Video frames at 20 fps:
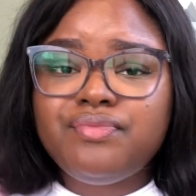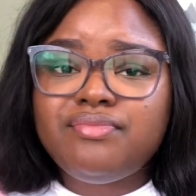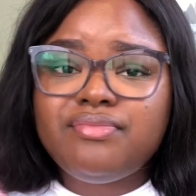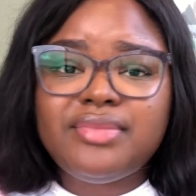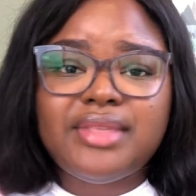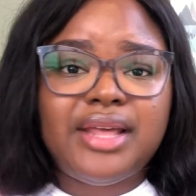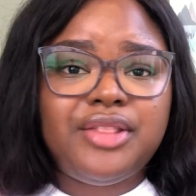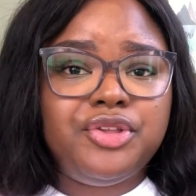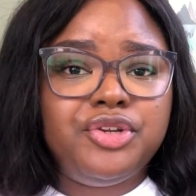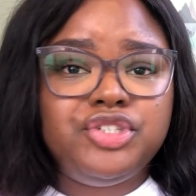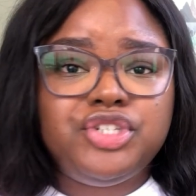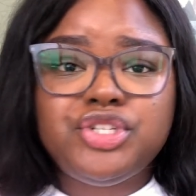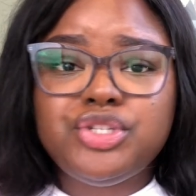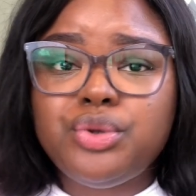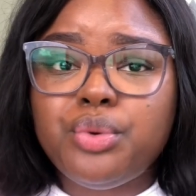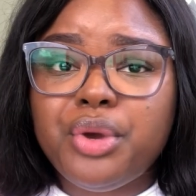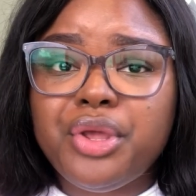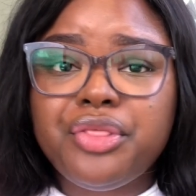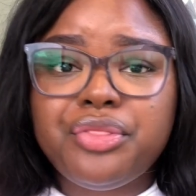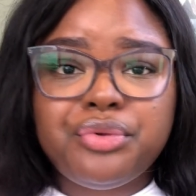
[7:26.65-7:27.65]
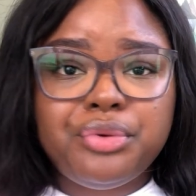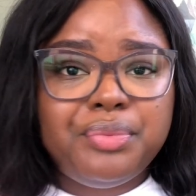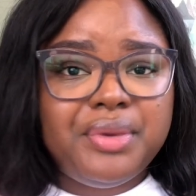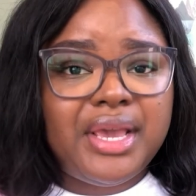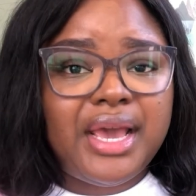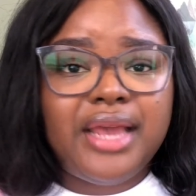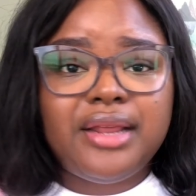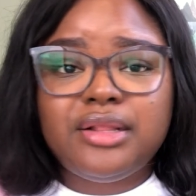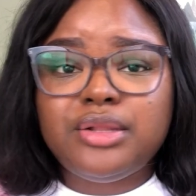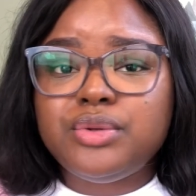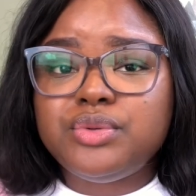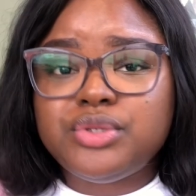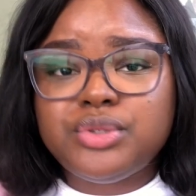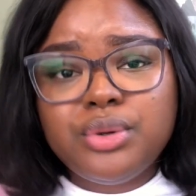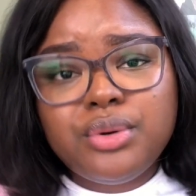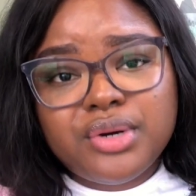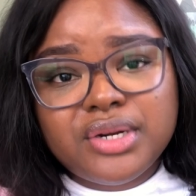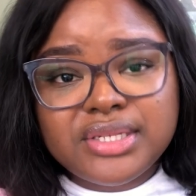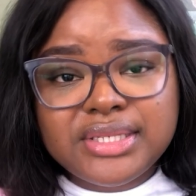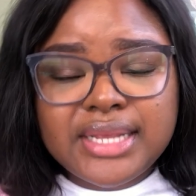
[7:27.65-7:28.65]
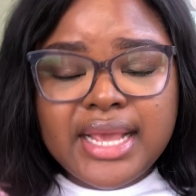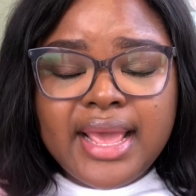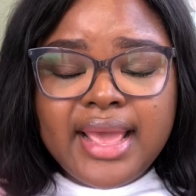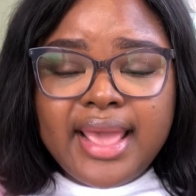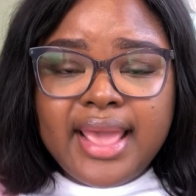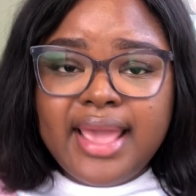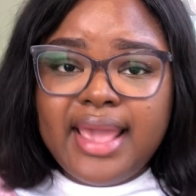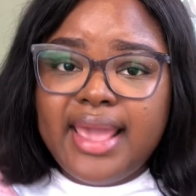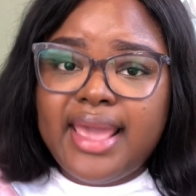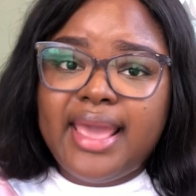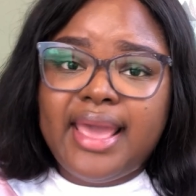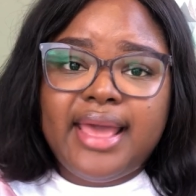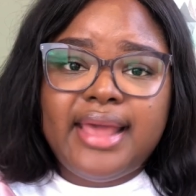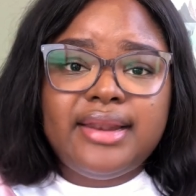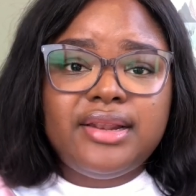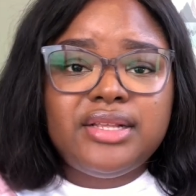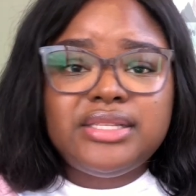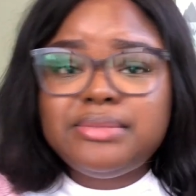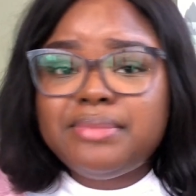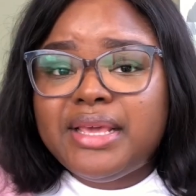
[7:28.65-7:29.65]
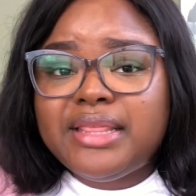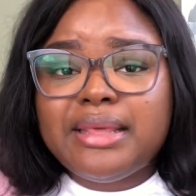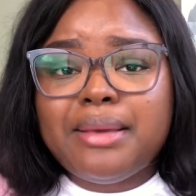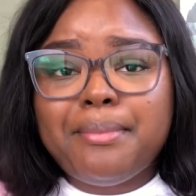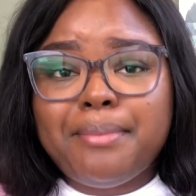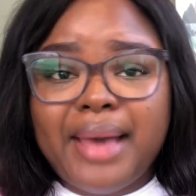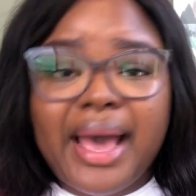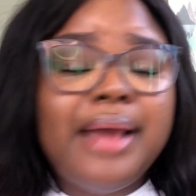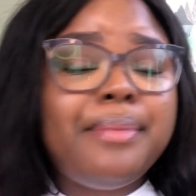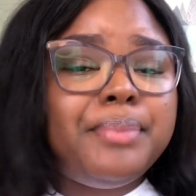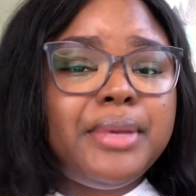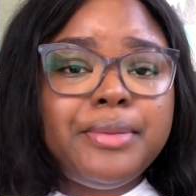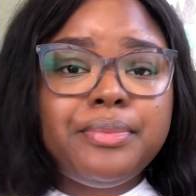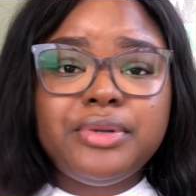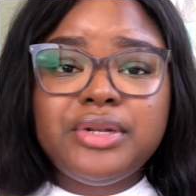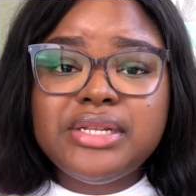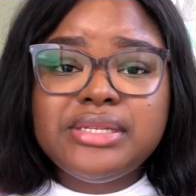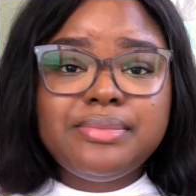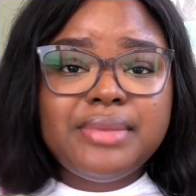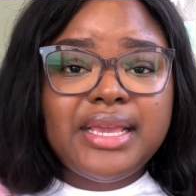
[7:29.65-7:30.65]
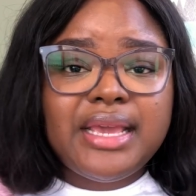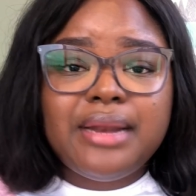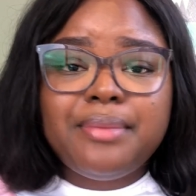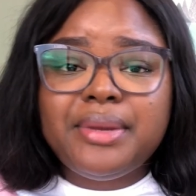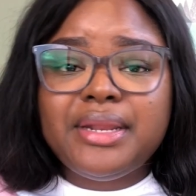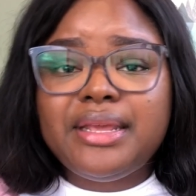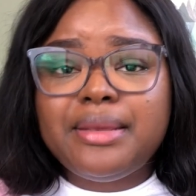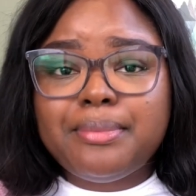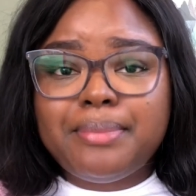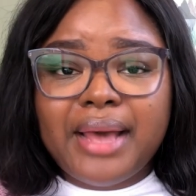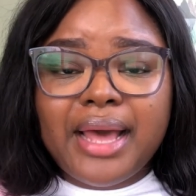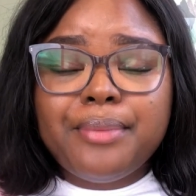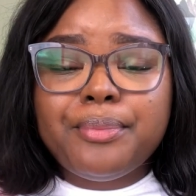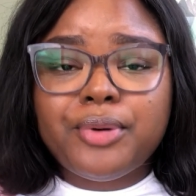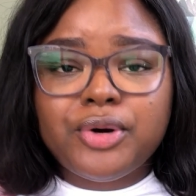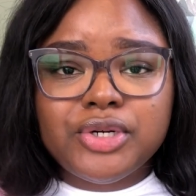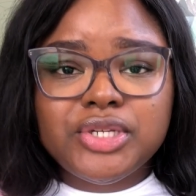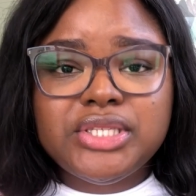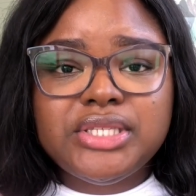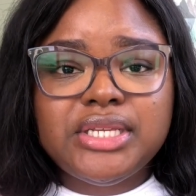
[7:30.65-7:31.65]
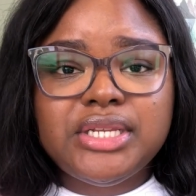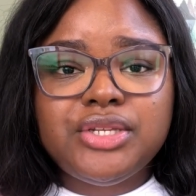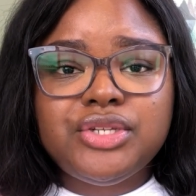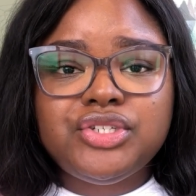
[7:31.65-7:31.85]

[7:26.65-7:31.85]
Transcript: that they're just going through behind closed doors, and doesn't make them bad people, doesn't make anybody a bad person.